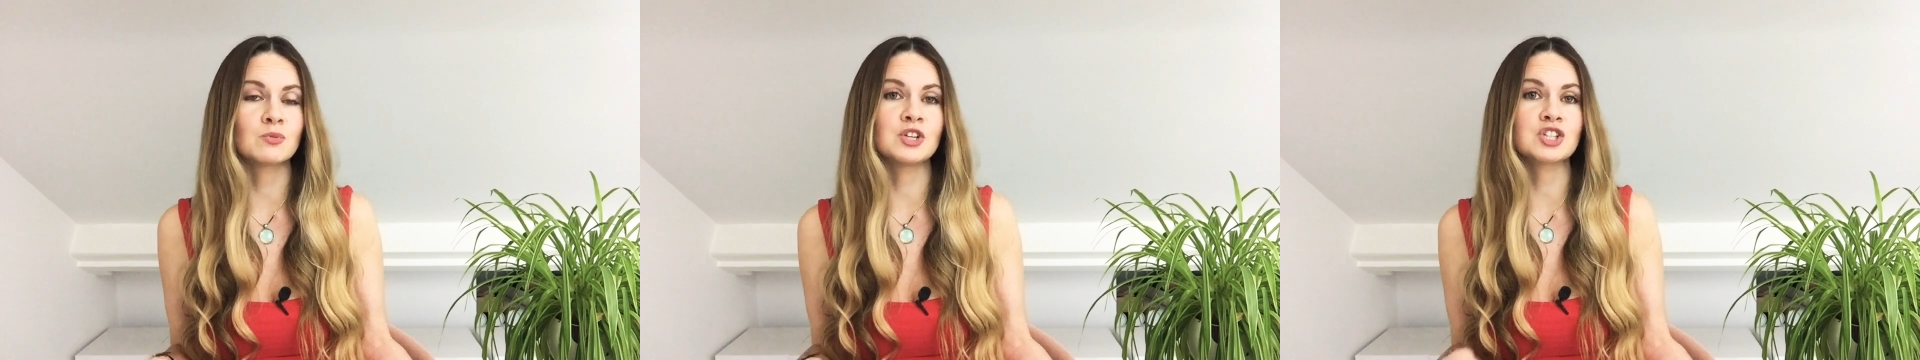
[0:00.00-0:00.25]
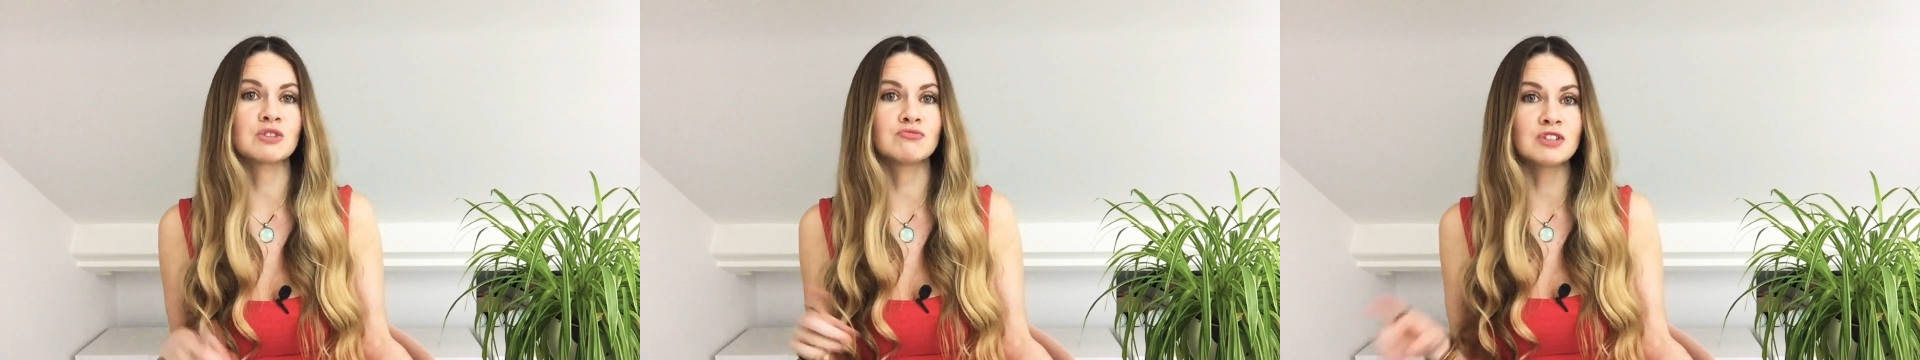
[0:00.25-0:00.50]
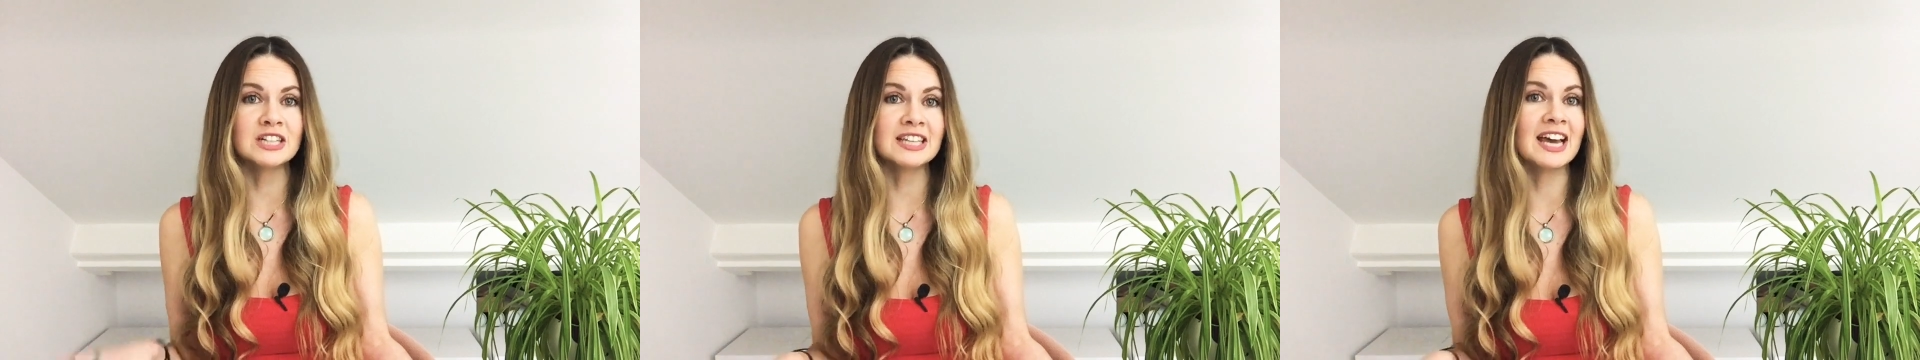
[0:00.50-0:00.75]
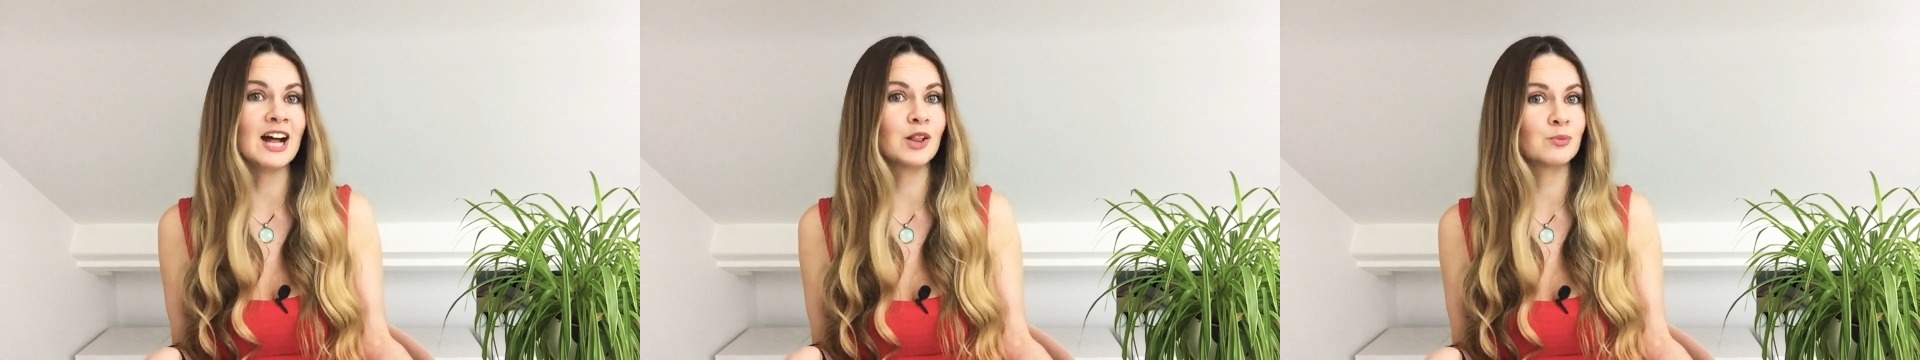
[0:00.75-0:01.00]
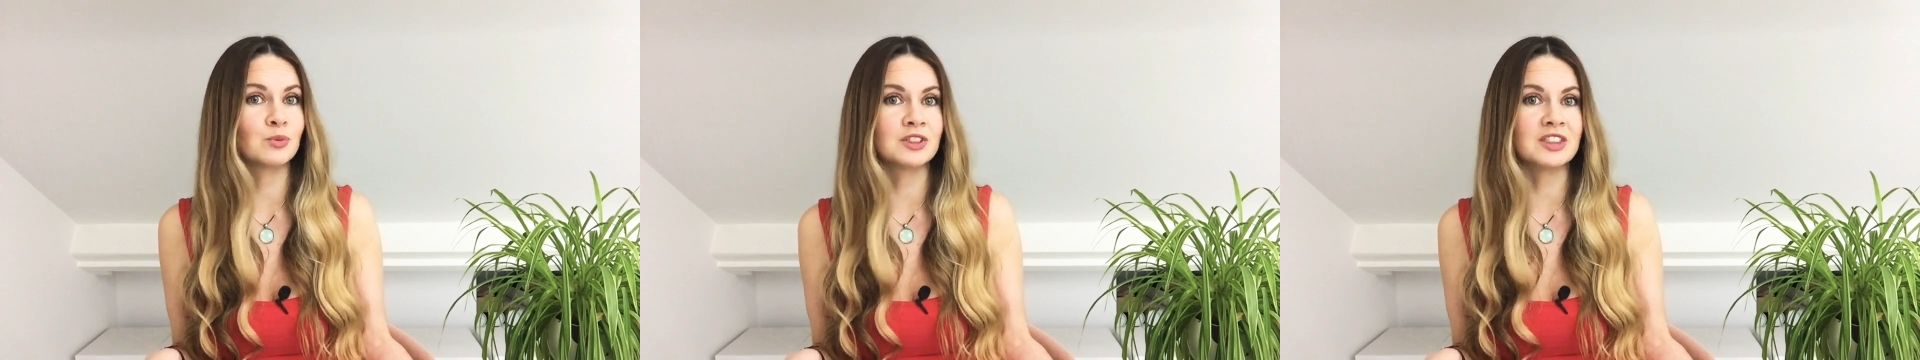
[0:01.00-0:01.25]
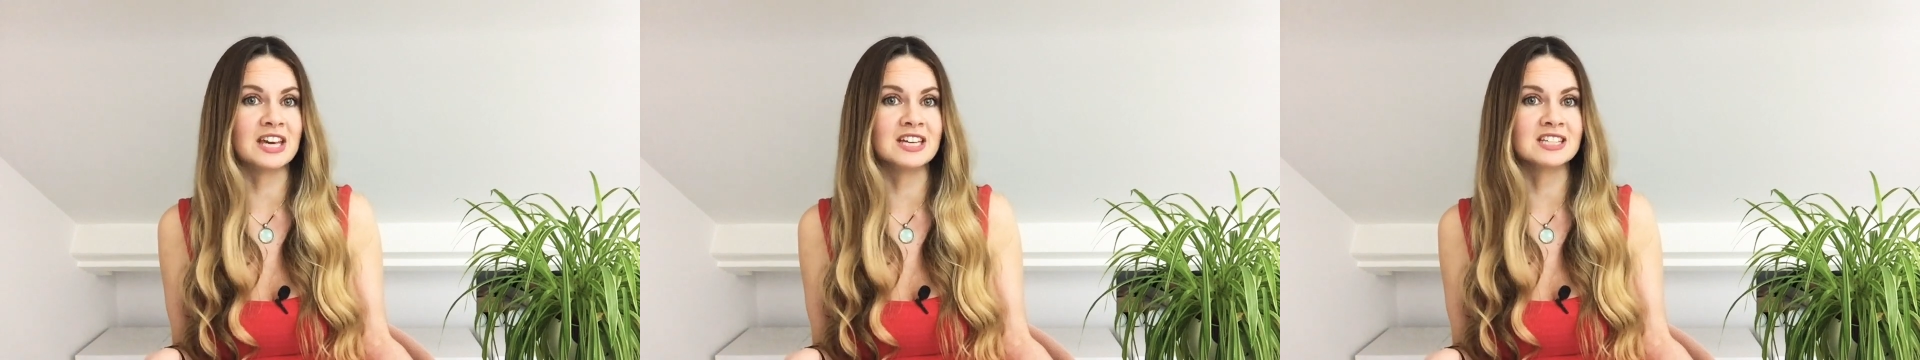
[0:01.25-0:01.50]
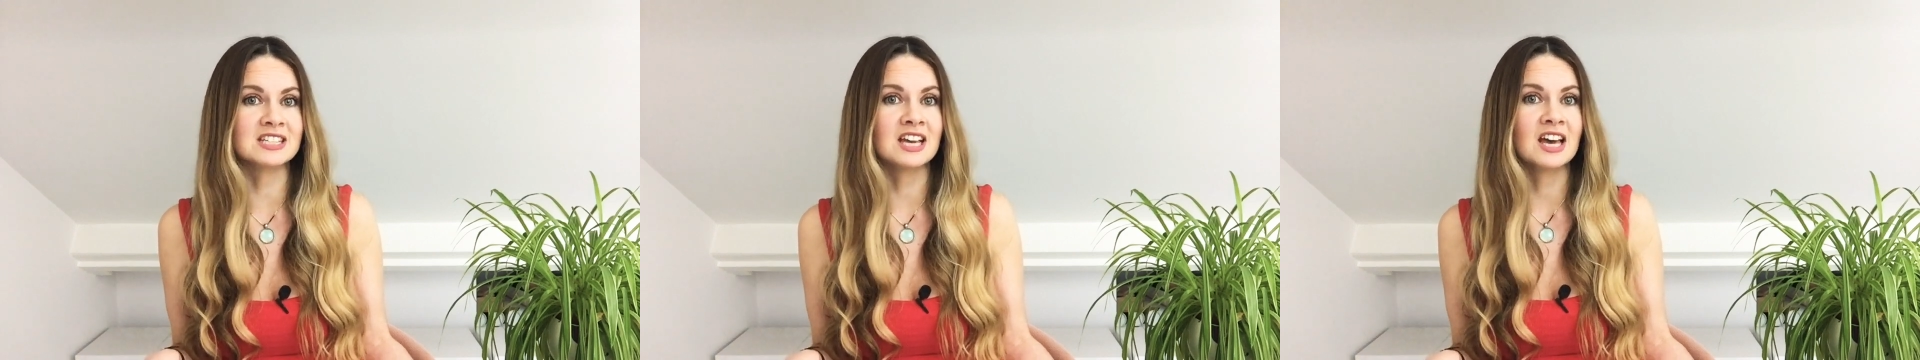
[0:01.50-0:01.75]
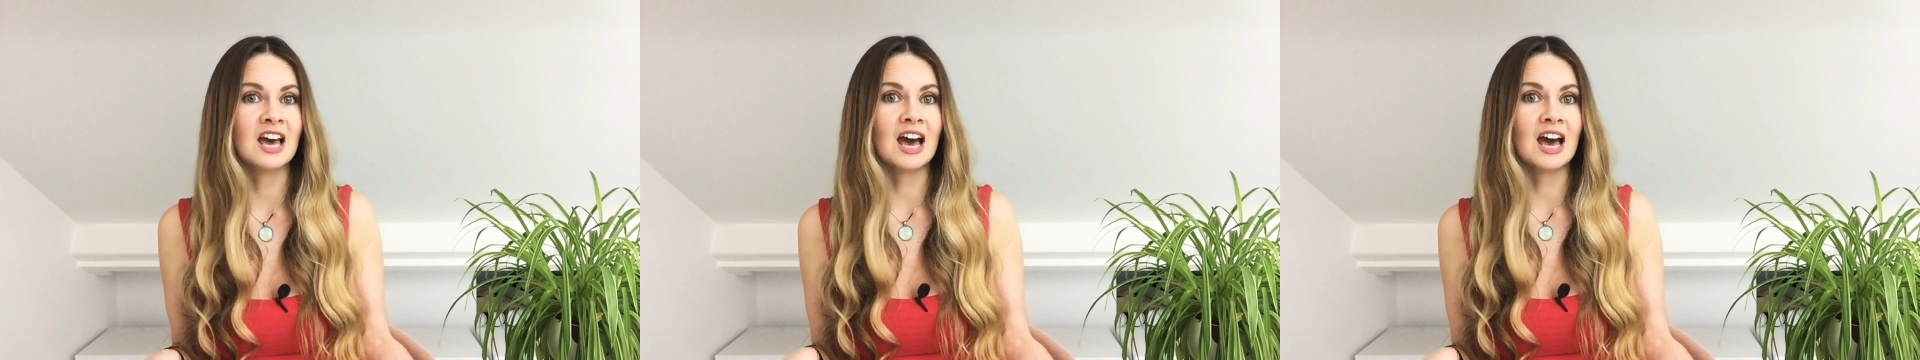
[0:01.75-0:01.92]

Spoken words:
which can really help with this,